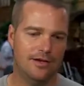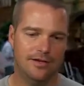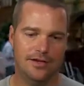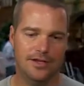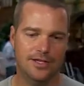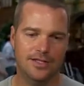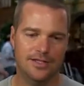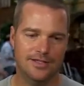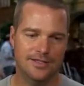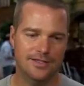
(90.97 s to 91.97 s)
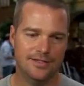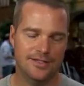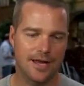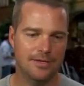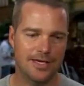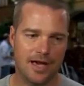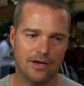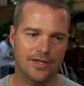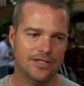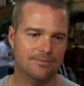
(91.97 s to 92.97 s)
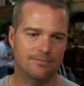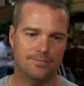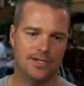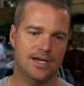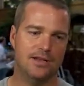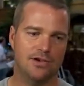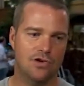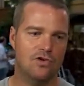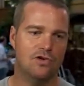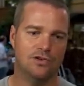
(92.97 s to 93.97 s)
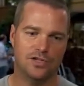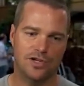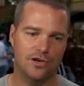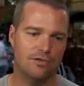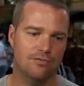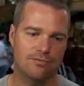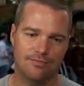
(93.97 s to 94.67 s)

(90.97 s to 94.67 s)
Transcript: You know, I think that Sam and Callan, that's been kind of the core of the show